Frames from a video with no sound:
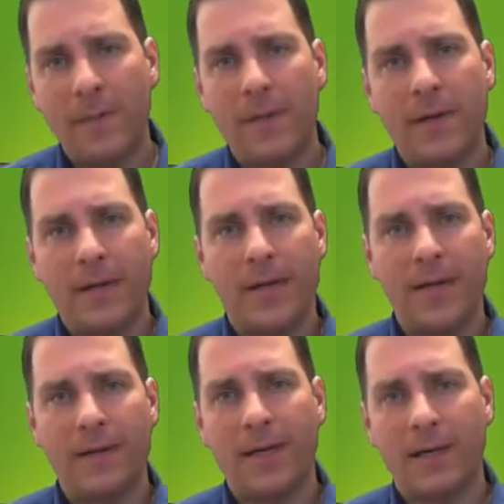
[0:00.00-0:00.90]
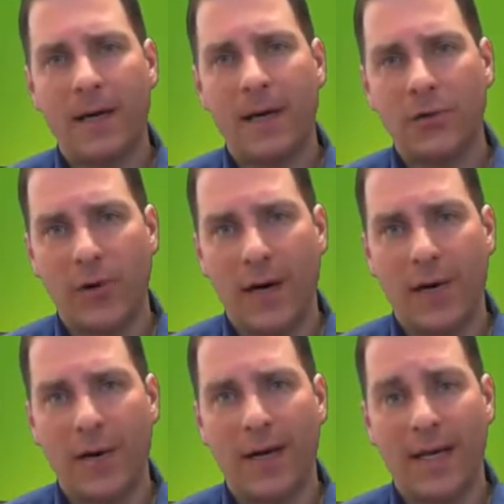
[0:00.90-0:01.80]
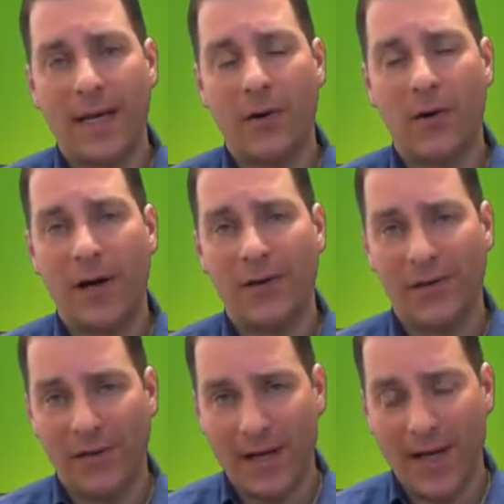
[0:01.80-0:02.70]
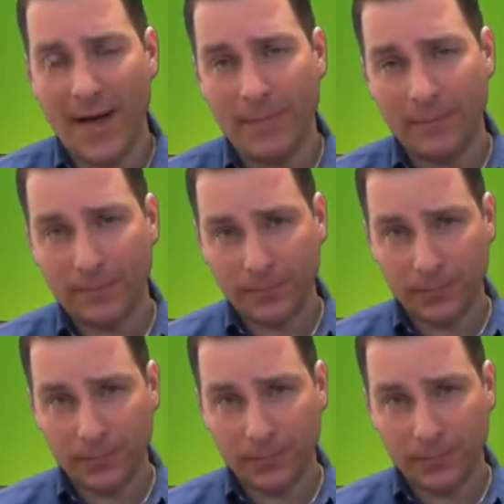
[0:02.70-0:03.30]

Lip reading: up in the lecture area later on today.